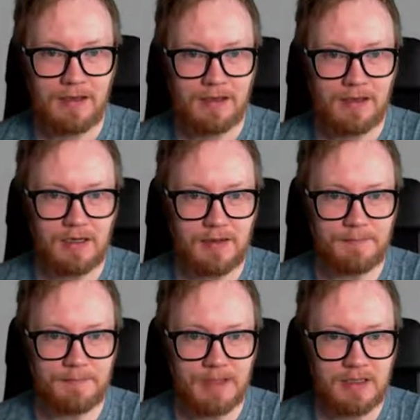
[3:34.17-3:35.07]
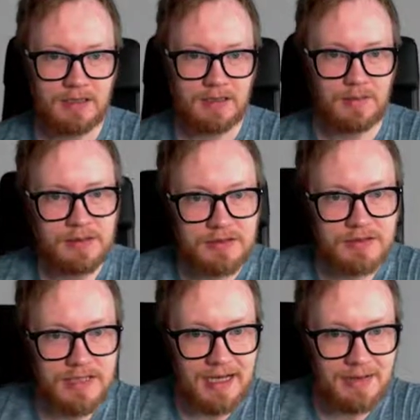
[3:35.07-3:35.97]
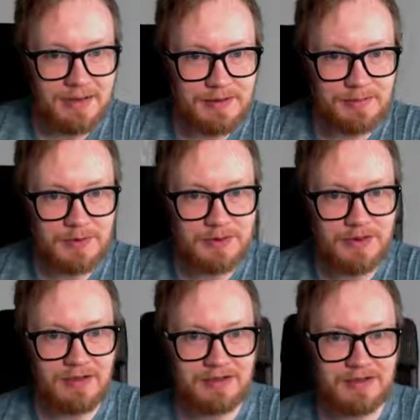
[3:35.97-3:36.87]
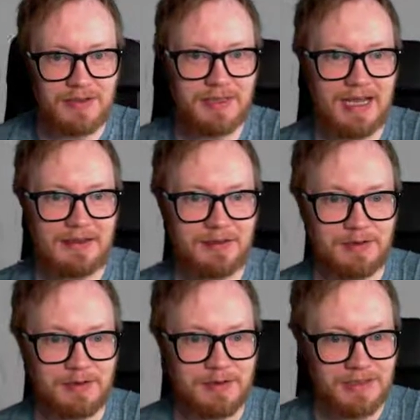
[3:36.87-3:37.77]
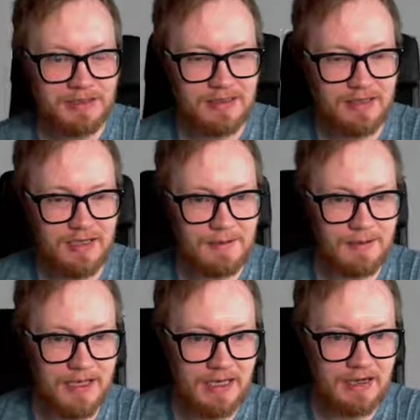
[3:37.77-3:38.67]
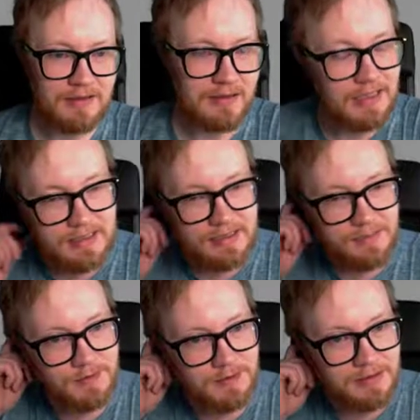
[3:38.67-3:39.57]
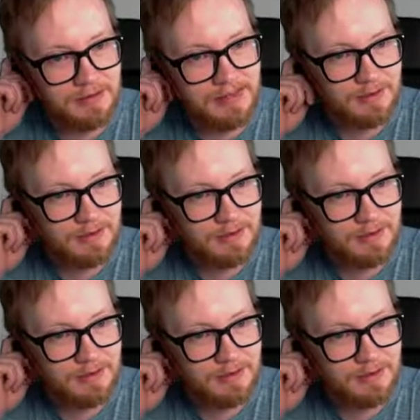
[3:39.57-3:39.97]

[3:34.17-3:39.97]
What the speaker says: the ones are Muskul's army. Here you go. Here are the evil chaos